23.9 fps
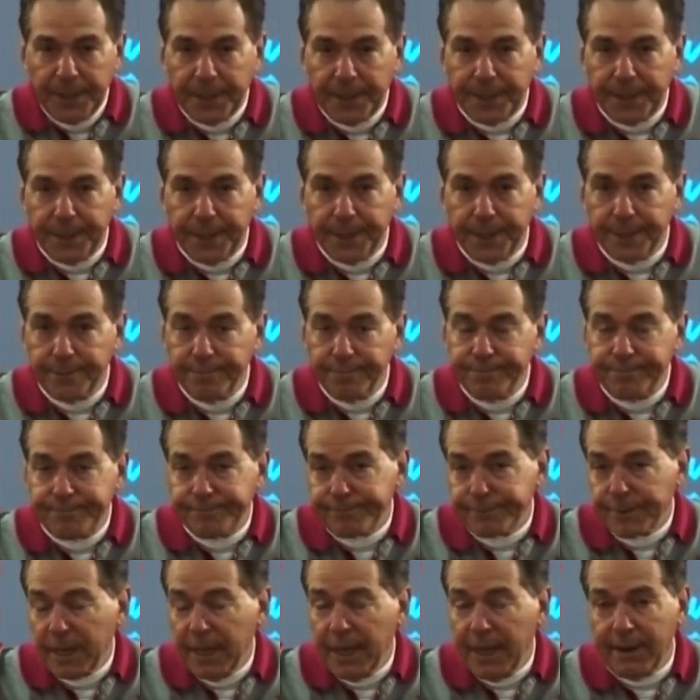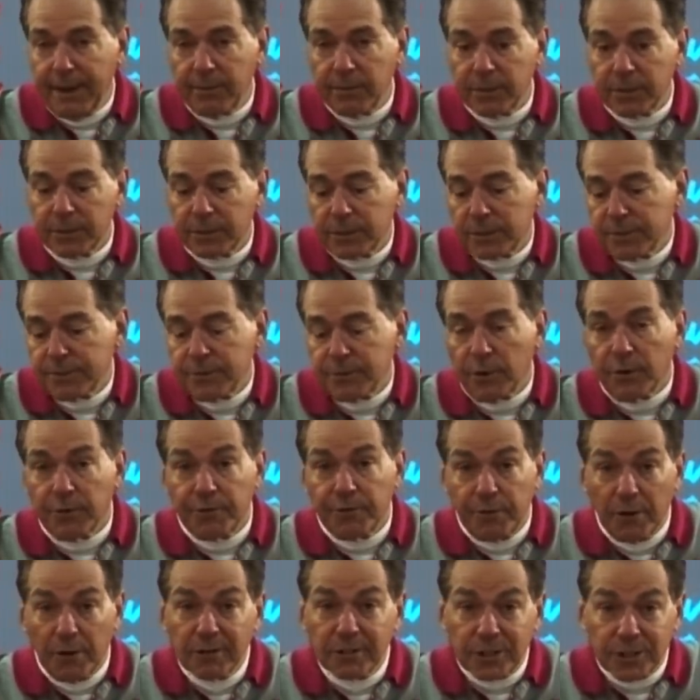Um, I was, for a
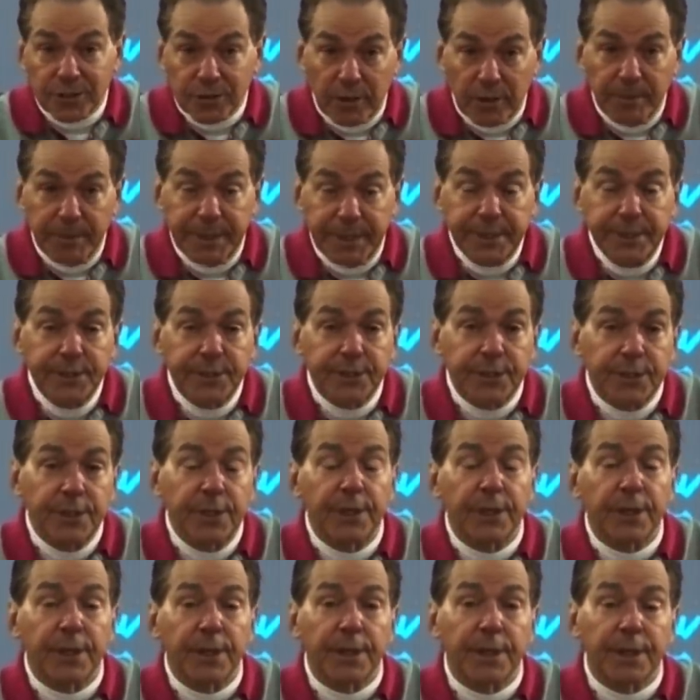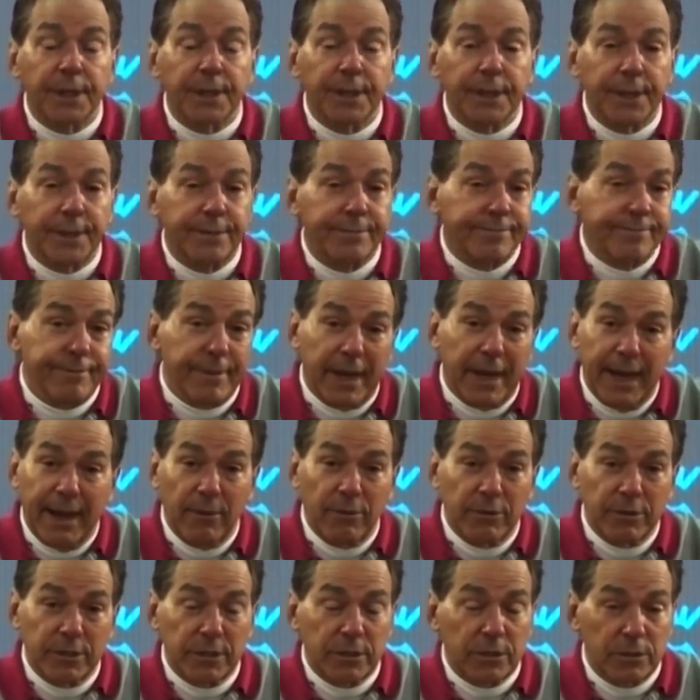first scrimmage, um, I
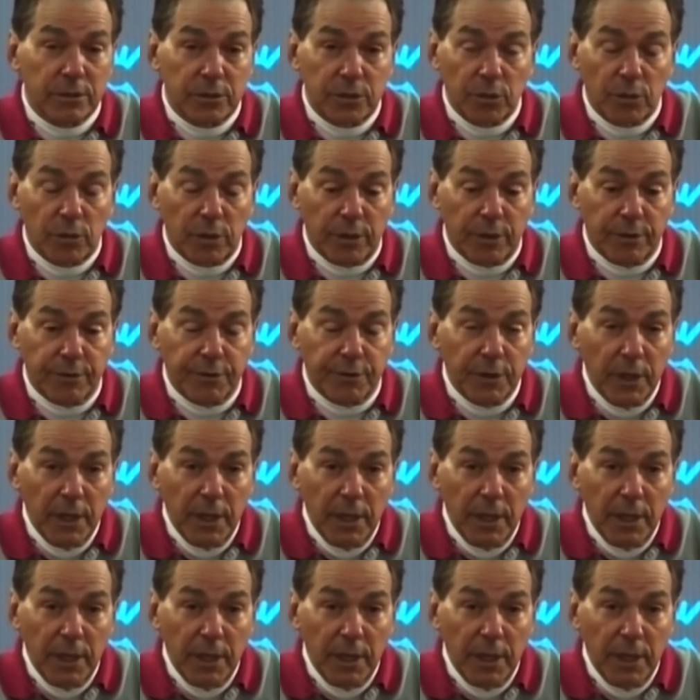was sort of